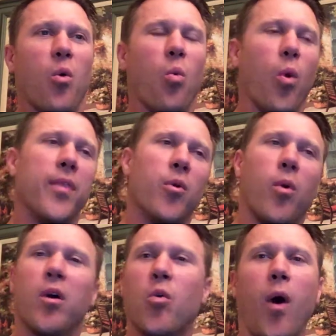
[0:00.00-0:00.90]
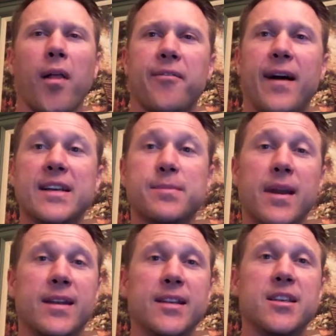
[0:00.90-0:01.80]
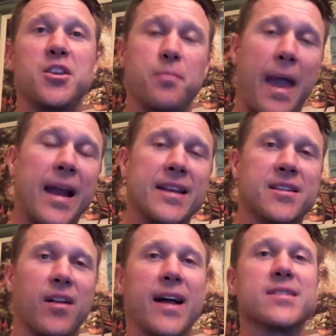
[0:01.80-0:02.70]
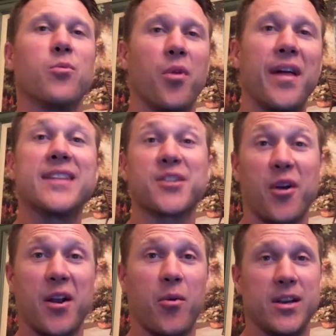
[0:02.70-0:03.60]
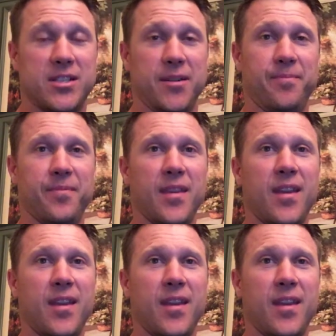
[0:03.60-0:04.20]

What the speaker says: What in the world qualifies me to teach a humanities class? Well, that's a great question.